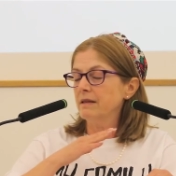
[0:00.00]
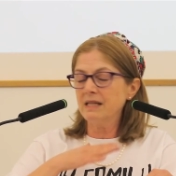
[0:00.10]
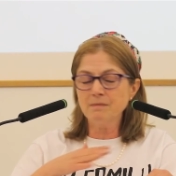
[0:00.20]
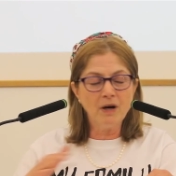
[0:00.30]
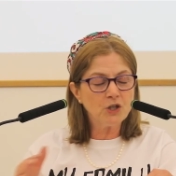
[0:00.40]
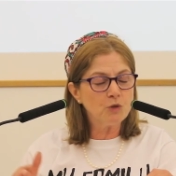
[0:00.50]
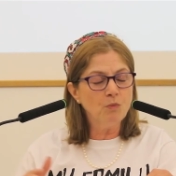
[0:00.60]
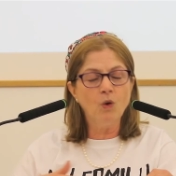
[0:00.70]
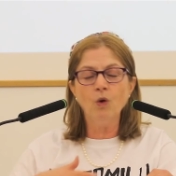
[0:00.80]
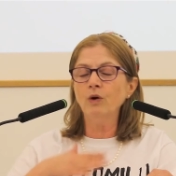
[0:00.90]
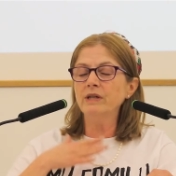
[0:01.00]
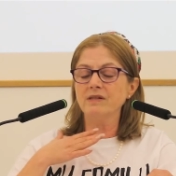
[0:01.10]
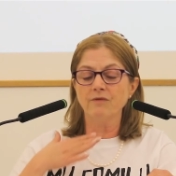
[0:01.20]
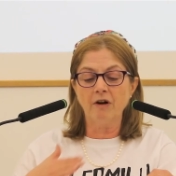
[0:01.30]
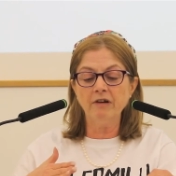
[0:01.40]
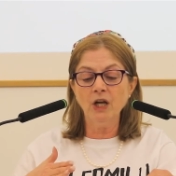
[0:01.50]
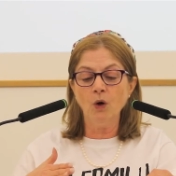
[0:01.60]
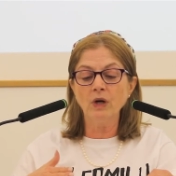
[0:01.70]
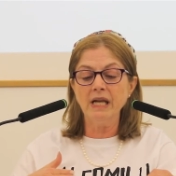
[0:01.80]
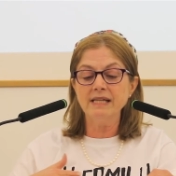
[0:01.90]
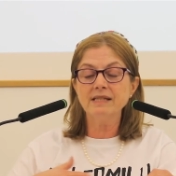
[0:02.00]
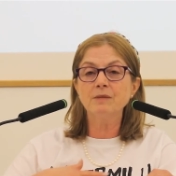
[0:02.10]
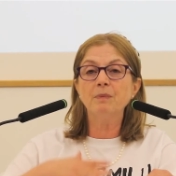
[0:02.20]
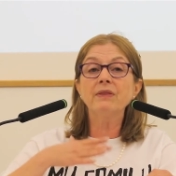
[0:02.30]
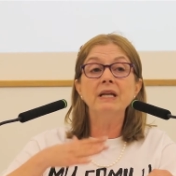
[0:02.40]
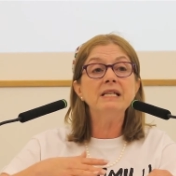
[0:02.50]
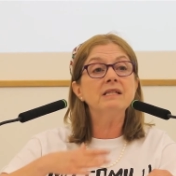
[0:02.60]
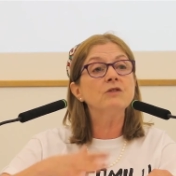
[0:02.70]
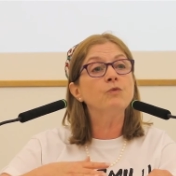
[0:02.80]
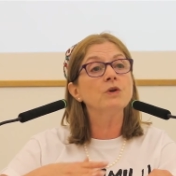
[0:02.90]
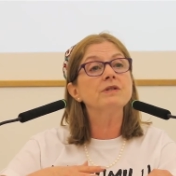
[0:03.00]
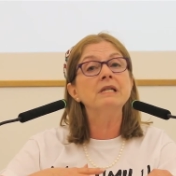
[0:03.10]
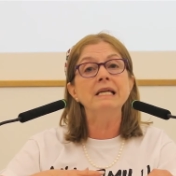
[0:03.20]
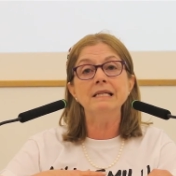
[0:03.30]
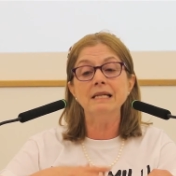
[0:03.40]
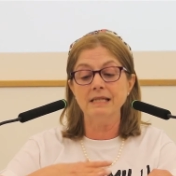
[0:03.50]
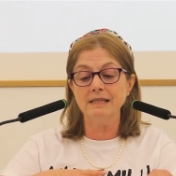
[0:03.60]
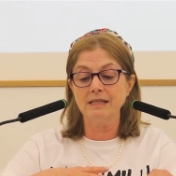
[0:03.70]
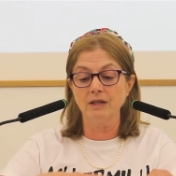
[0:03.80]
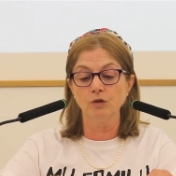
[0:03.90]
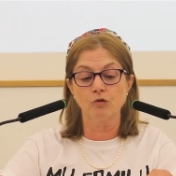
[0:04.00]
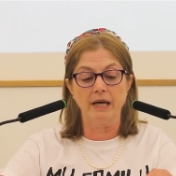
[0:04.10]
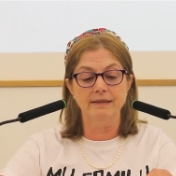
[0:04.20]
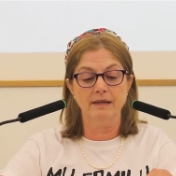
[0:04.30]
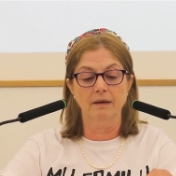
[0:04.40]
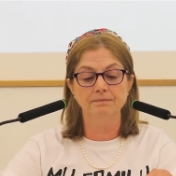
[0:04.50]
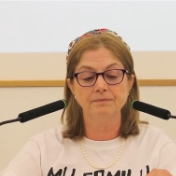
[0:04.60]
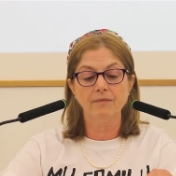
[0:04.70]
There's much more. It's a very long list, but the list of what's needed is still greater.